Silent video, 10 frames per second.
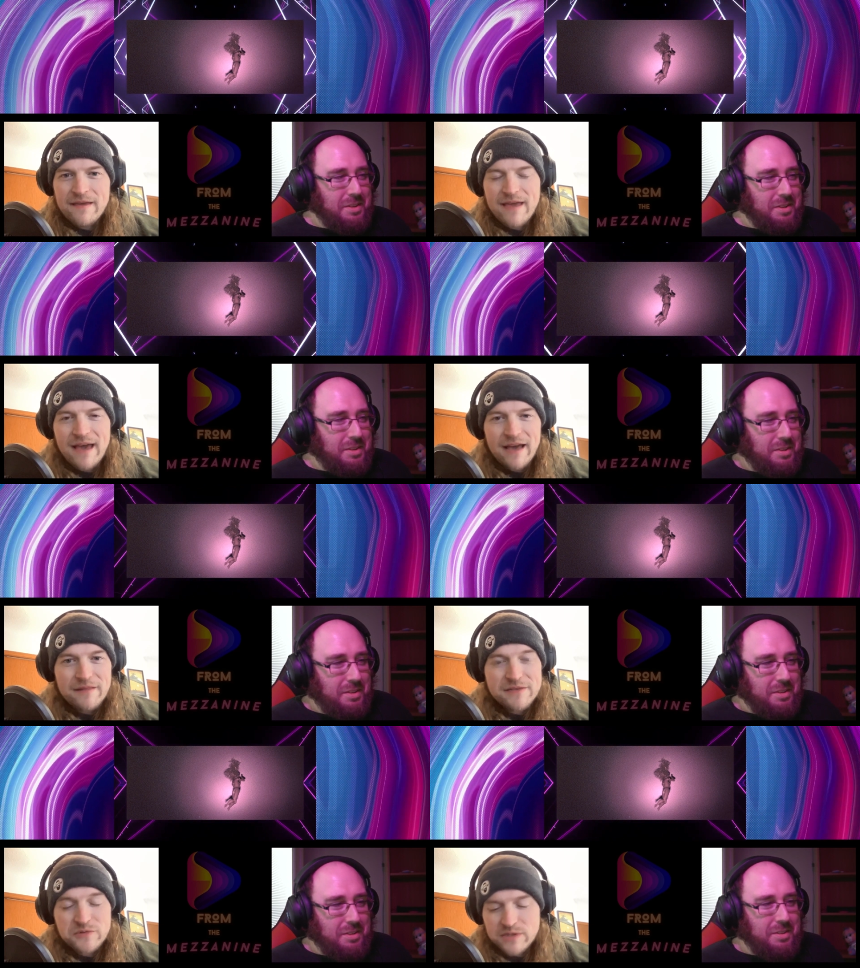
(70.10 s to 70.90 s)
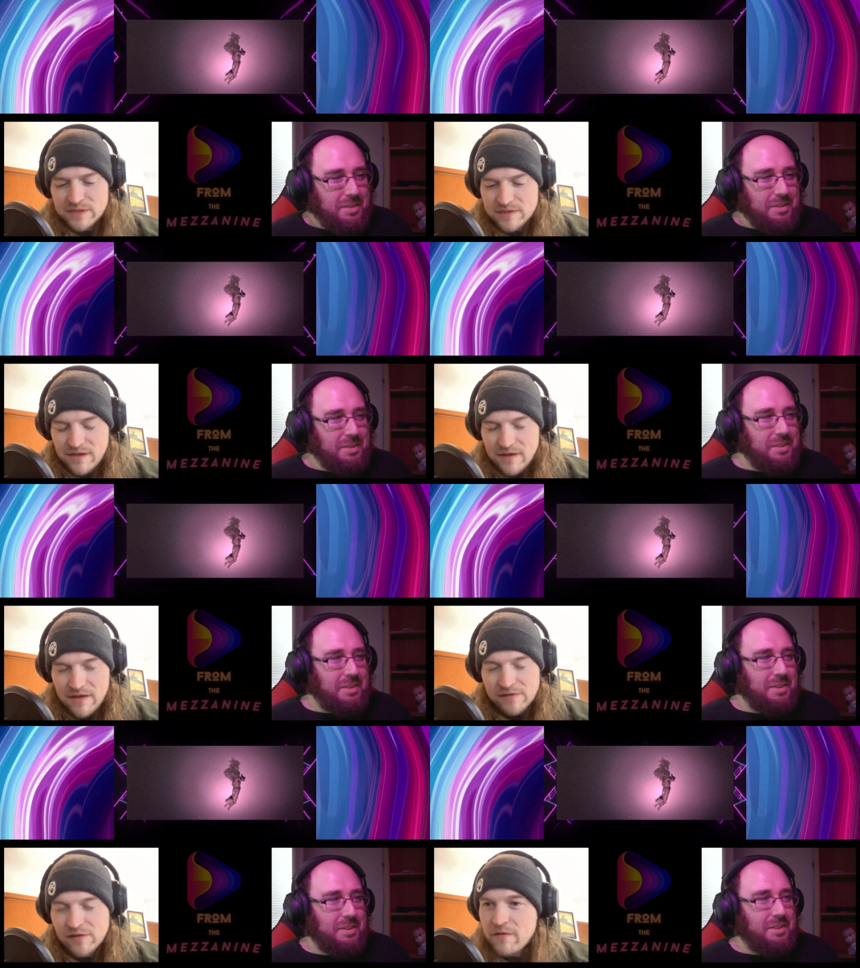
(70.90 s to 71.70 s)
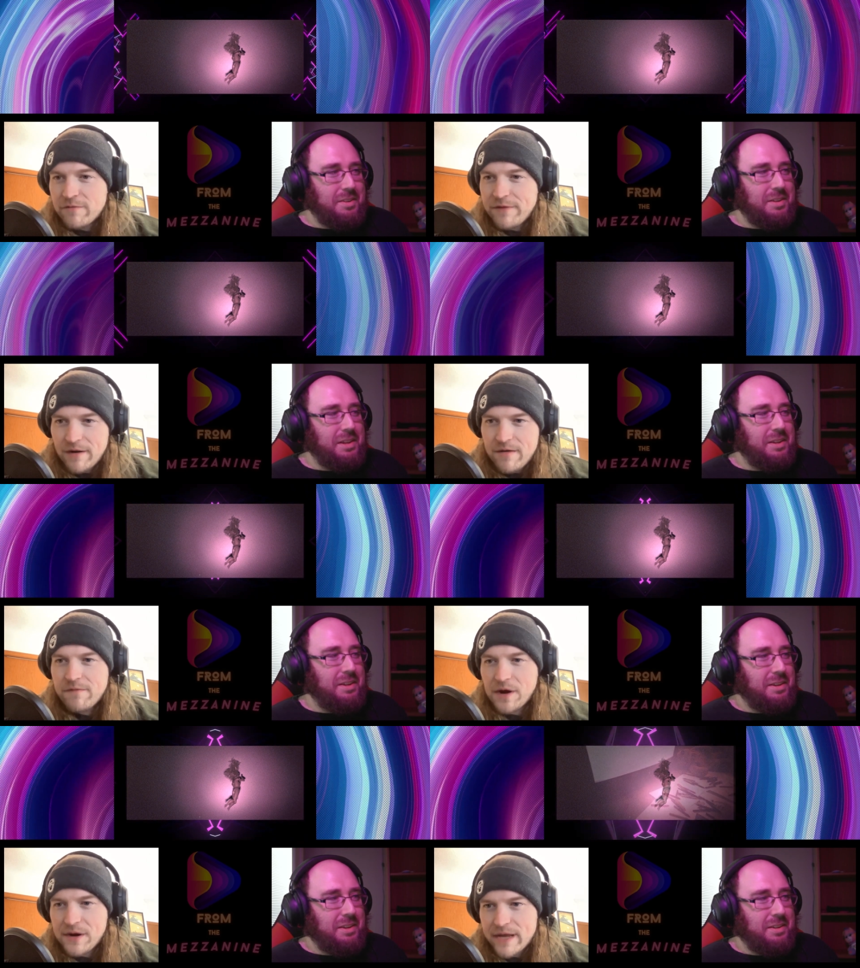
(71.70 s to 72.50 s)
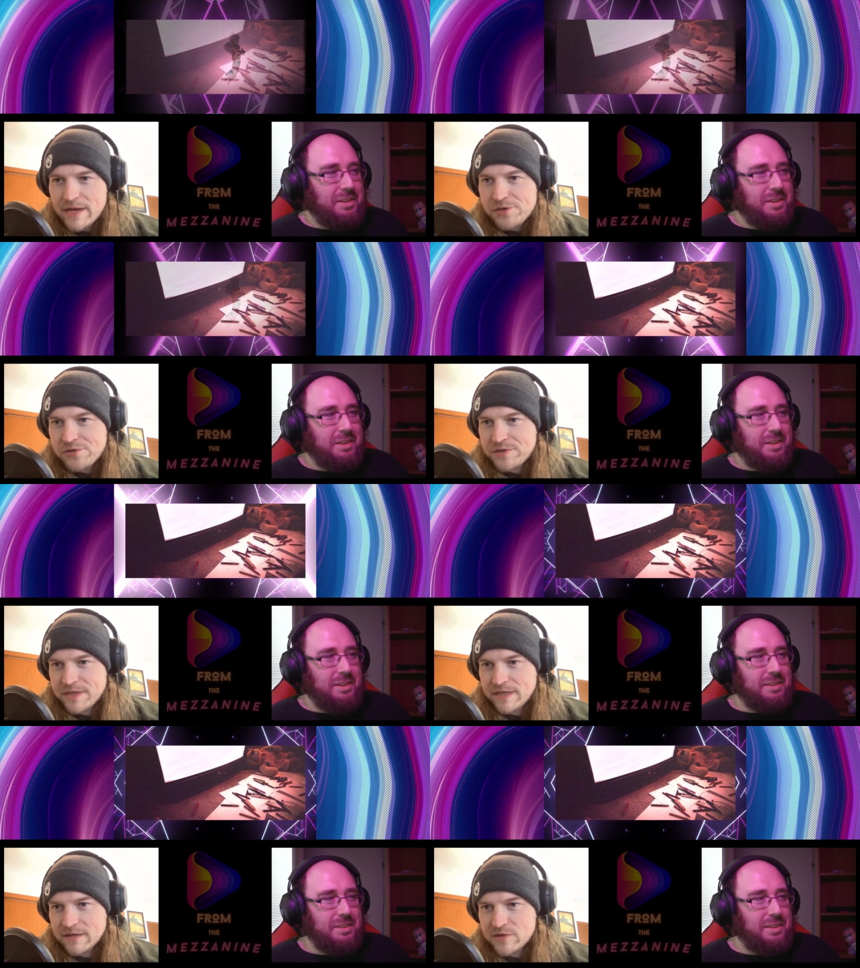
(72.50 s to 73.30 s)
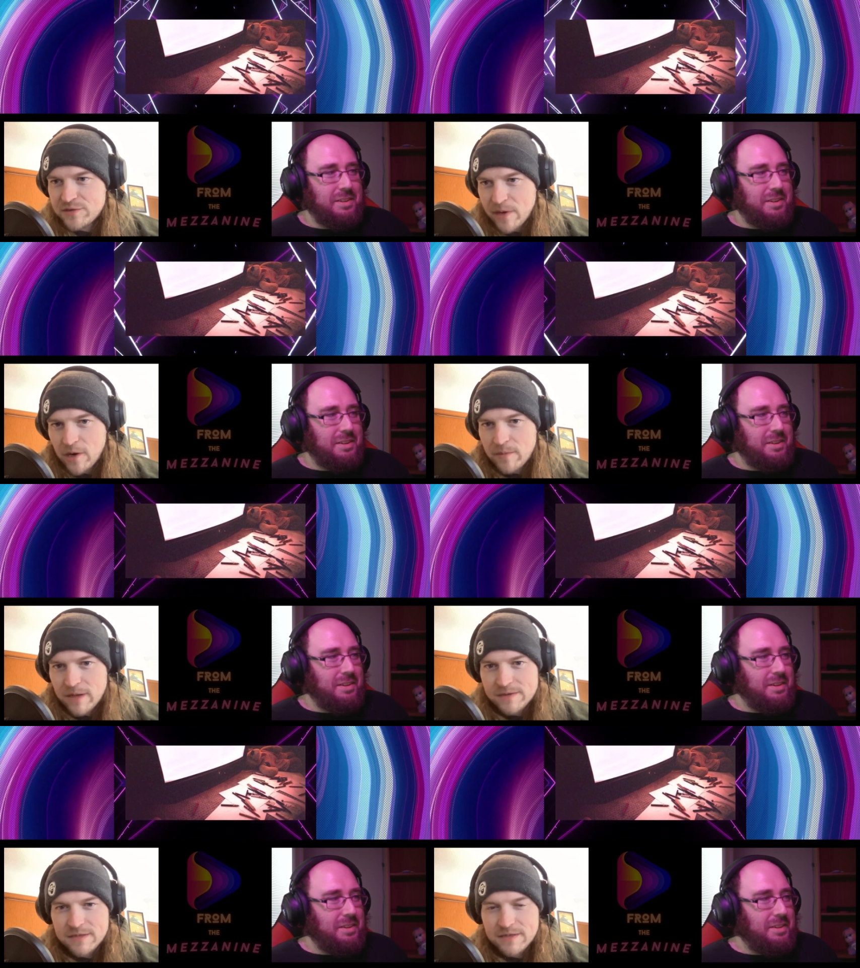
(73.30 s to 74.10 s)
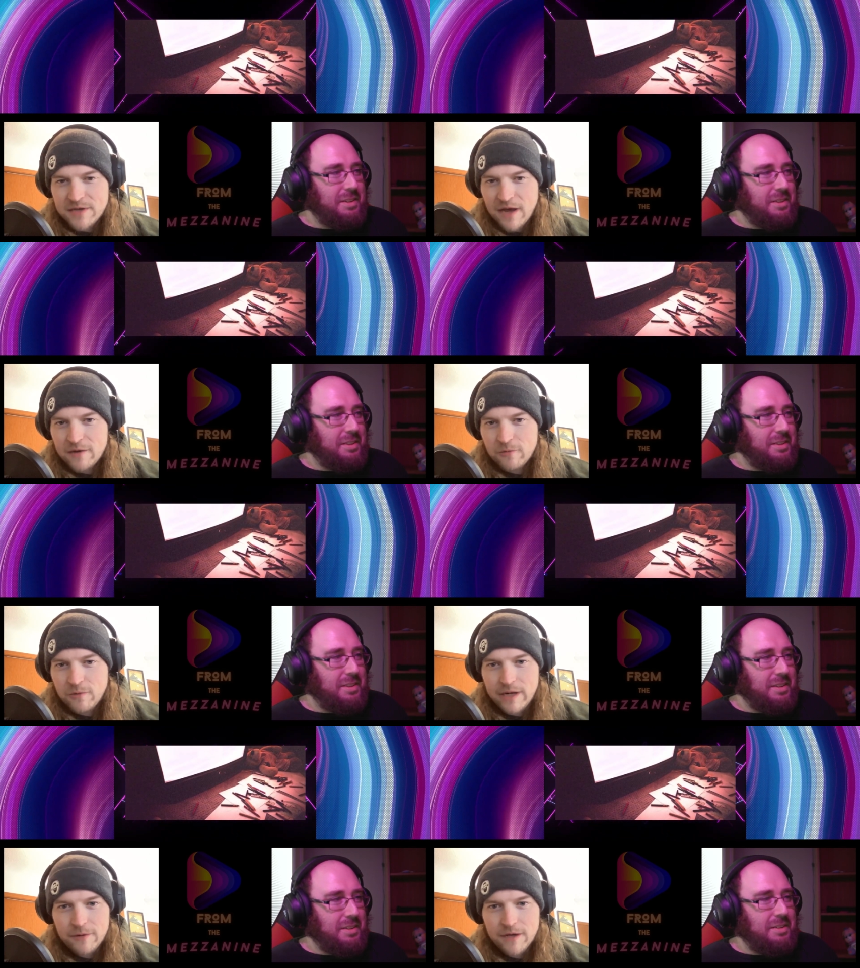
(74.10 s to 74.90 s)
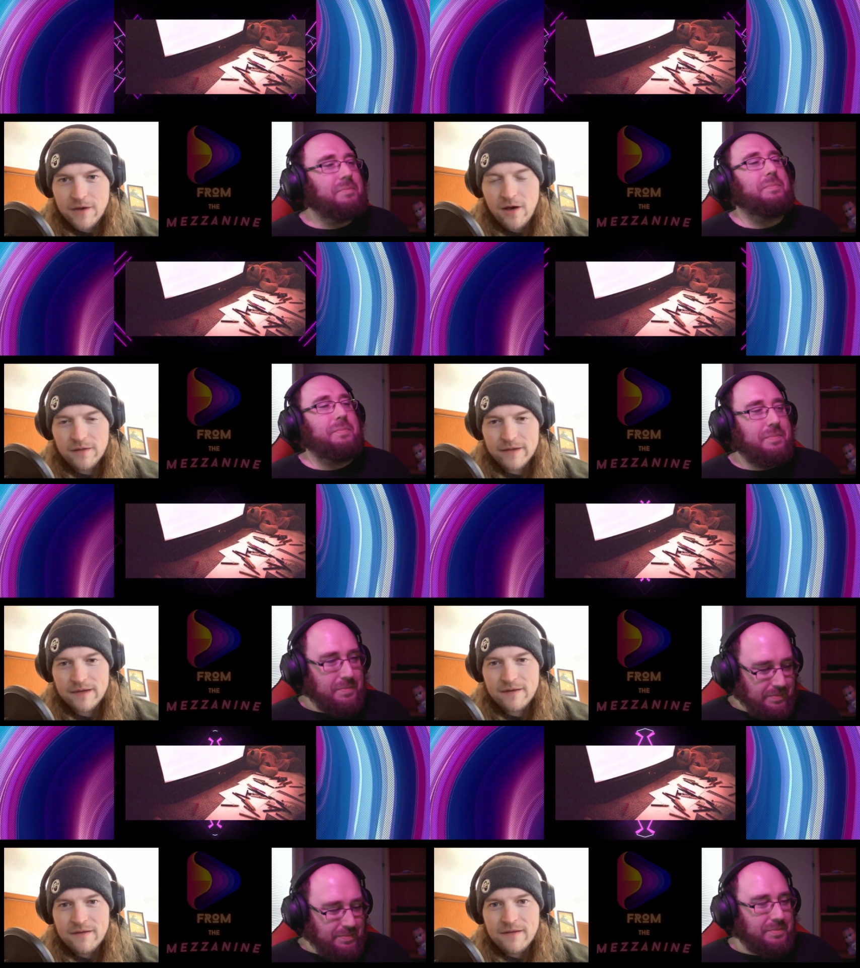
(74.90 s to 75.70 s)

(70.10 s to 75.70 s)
Speaker 1: Yeah, this was it's a very very interesting experiment is kind of what I would call it.